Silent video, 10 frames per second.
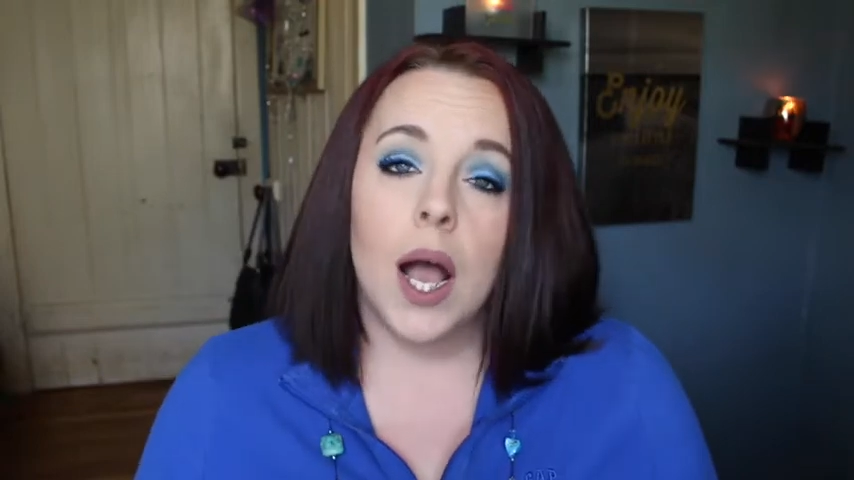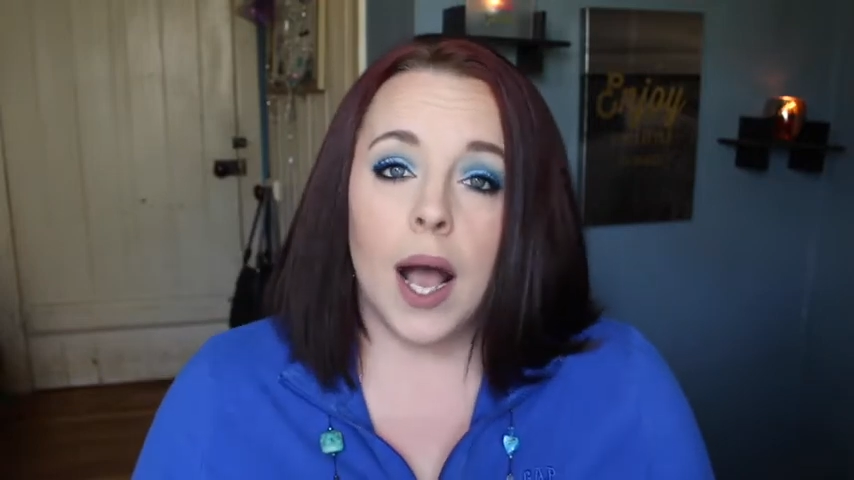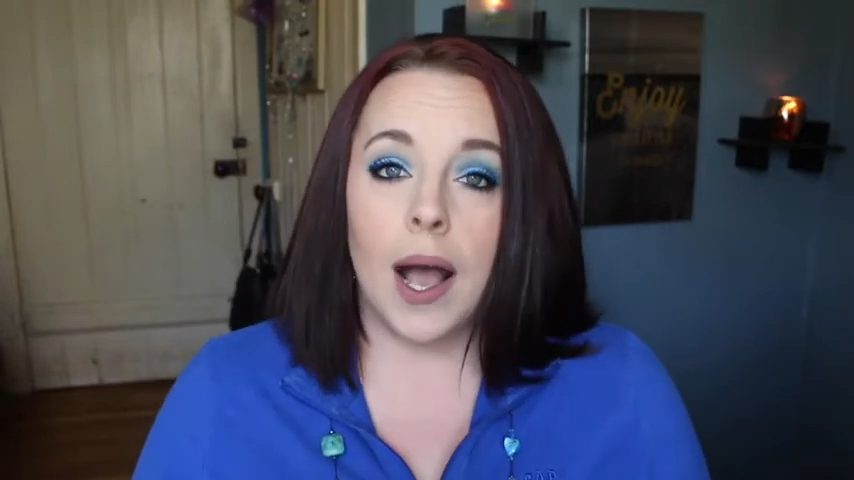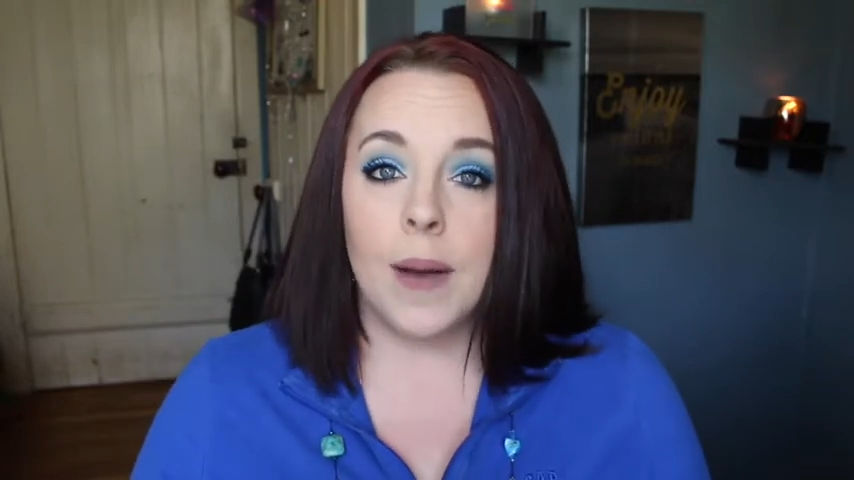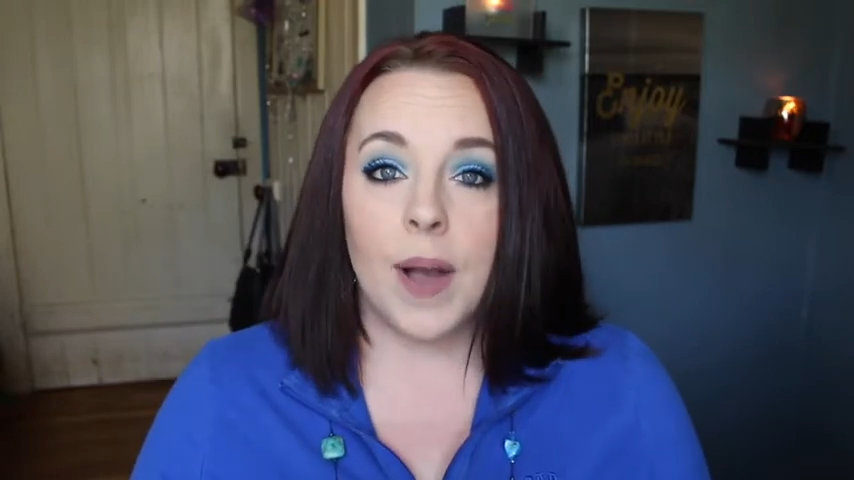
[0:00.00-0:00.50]

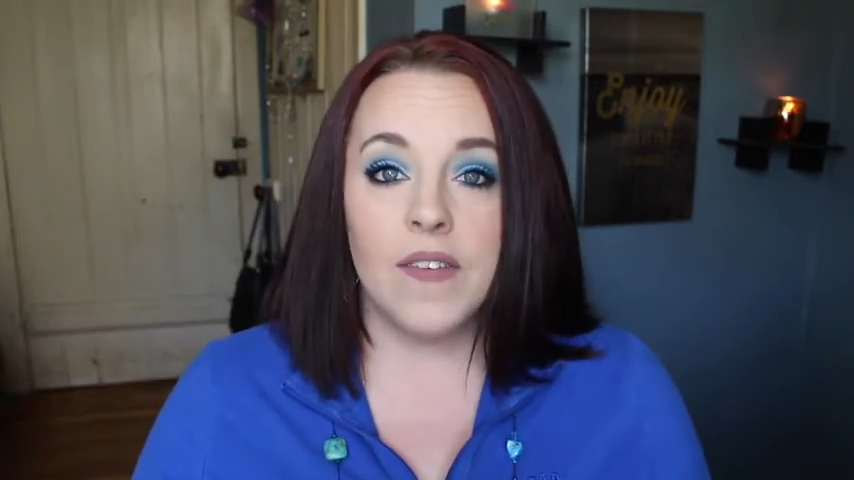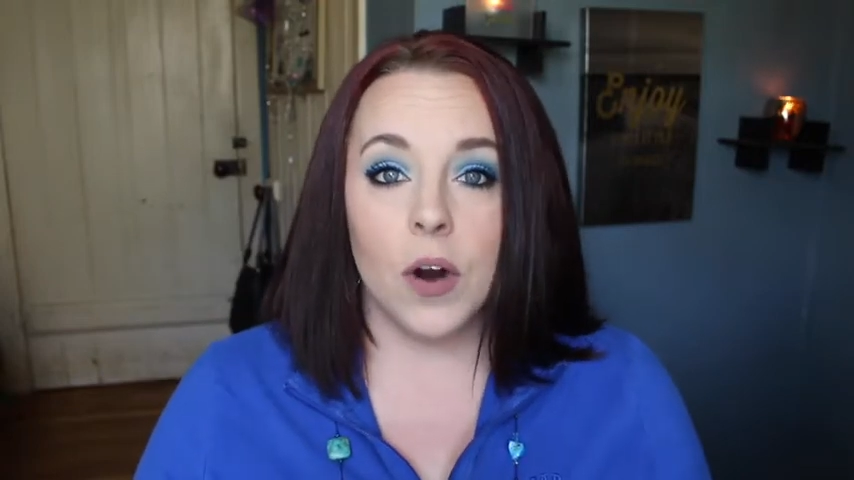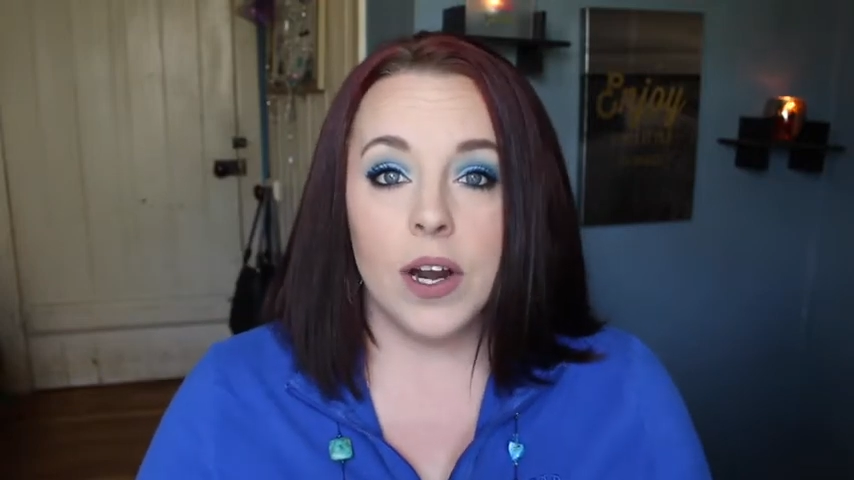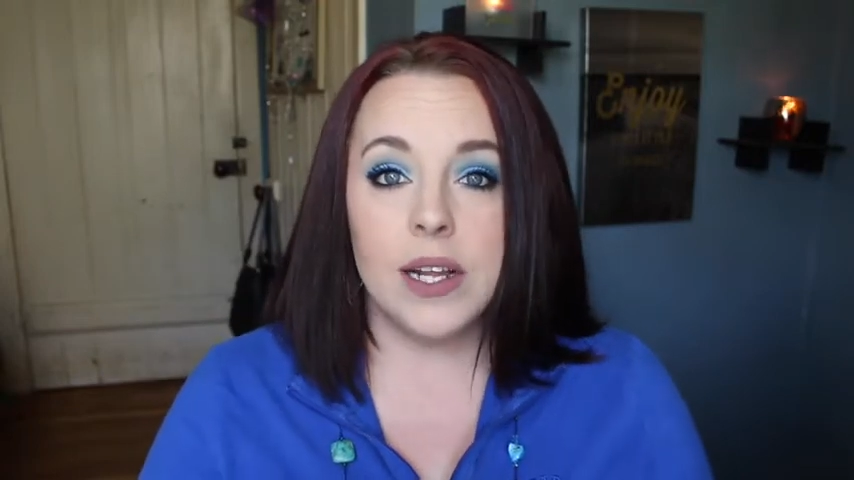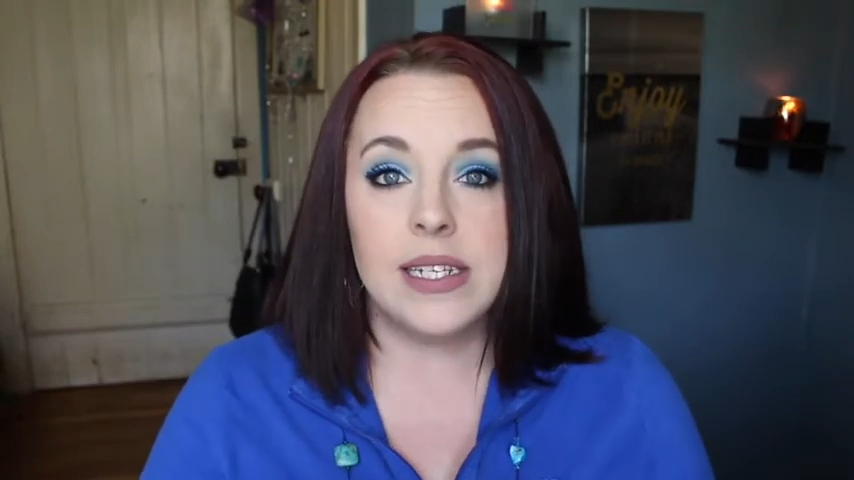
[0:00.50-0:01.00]
I've
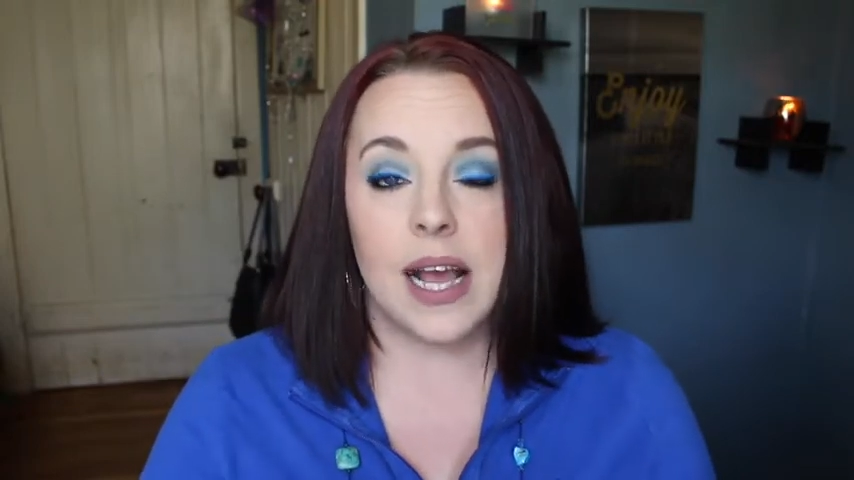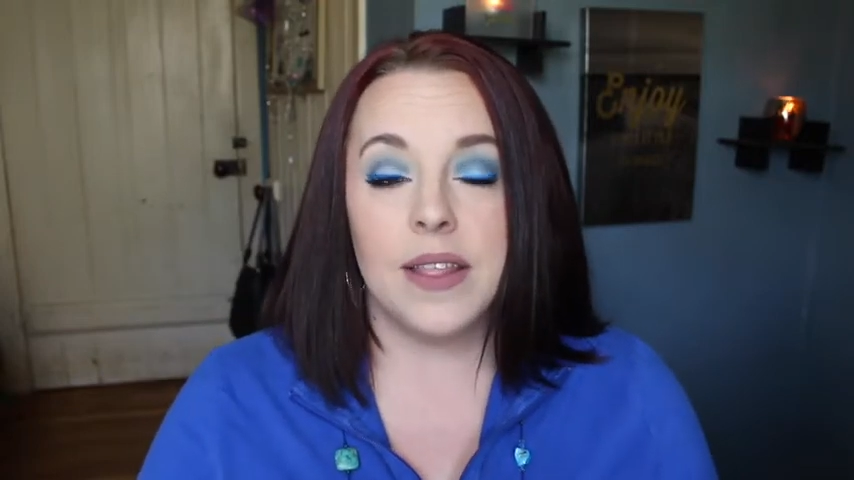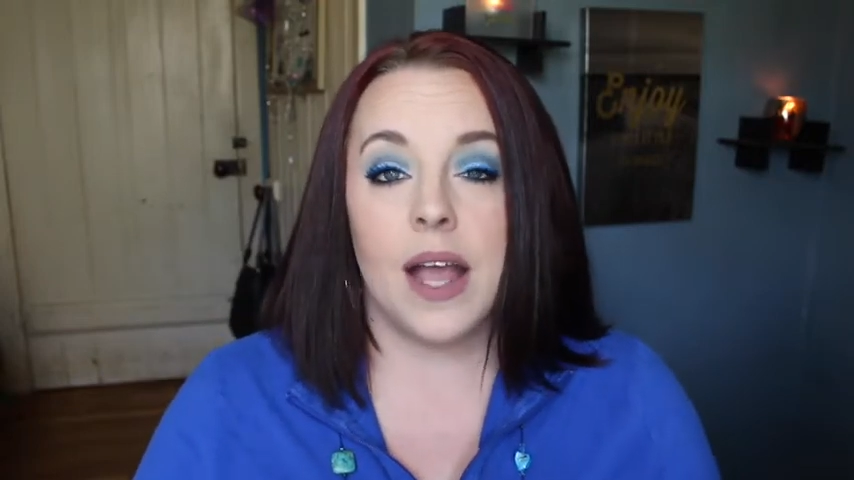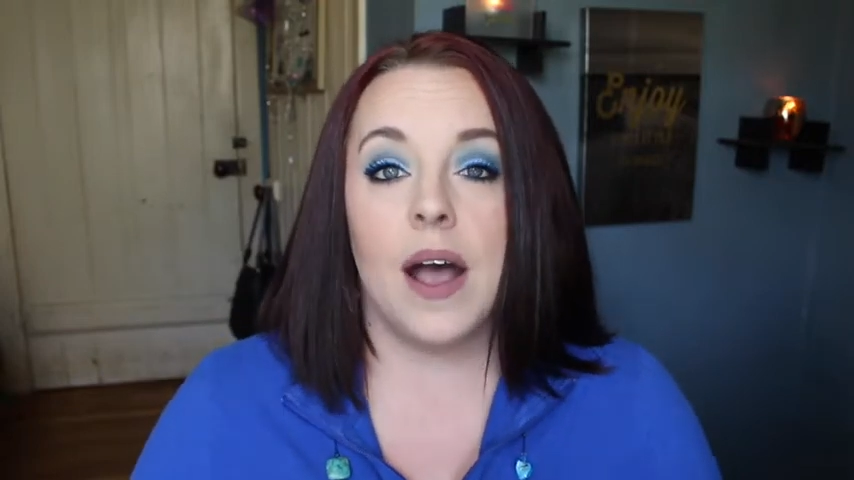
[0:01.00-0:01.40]
already done